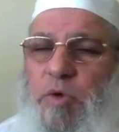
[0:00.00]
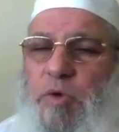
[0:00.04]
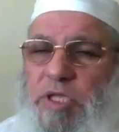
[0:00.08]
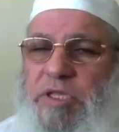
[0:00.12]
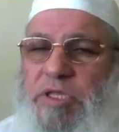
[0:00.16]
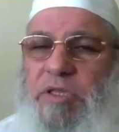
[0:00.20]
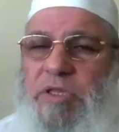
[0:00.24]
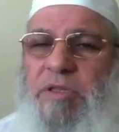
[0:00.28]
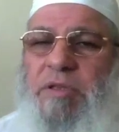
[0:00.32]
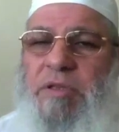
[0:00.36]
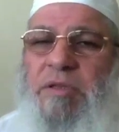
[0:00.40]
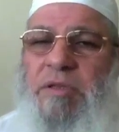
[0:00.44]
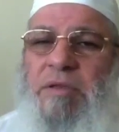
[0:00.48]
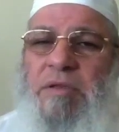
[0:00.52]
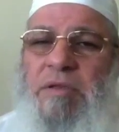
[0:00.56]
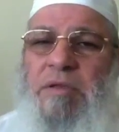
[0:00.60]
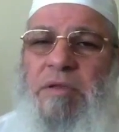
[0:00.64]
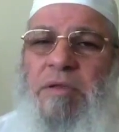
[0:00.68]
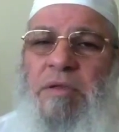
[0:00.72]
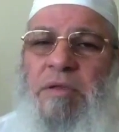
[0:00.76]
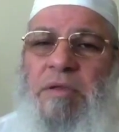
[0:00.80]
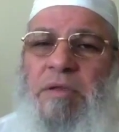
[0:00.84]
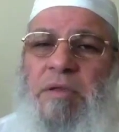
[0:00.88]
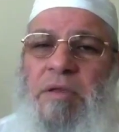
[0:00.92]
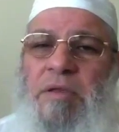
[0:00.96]
when.
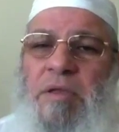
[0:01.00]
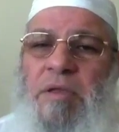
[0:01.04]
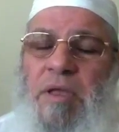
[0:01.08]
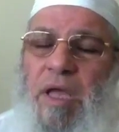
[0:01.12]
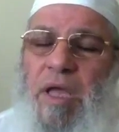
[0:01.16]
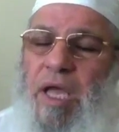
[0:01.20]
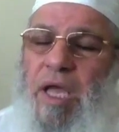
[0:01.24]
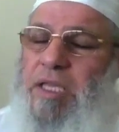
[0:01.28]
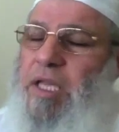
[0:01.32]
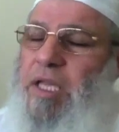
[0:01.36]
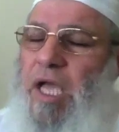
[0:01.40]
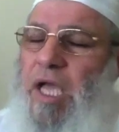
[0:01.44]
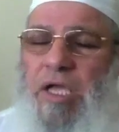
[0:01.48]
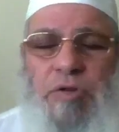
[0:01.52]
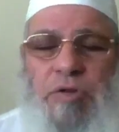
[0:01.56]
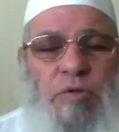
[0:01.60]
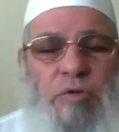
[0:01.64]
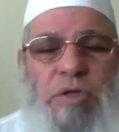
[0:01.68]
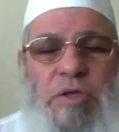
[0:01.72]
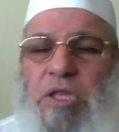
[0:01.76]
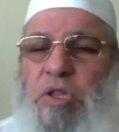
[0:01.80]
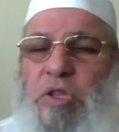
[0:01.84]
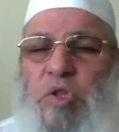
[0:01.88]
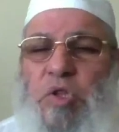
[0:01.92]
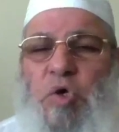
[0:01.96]
And I
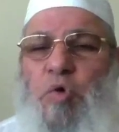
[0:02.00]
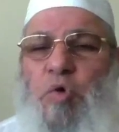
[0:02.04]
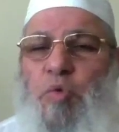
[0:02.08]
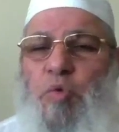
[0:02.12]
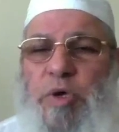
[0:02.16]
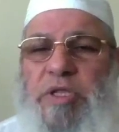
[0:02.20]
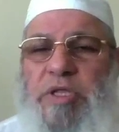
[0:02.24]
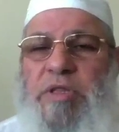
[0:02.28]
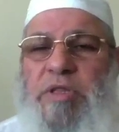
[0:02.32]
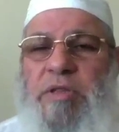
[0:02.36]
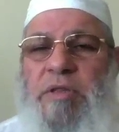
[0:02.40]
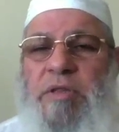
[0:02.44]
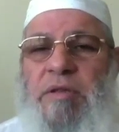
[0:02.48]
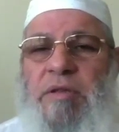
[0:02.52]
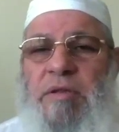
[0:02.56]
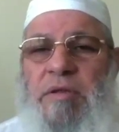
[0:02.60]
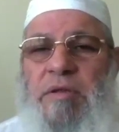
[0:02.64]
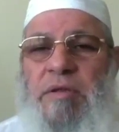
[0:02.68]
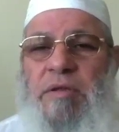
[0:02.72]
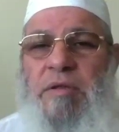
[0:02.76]
do not know when.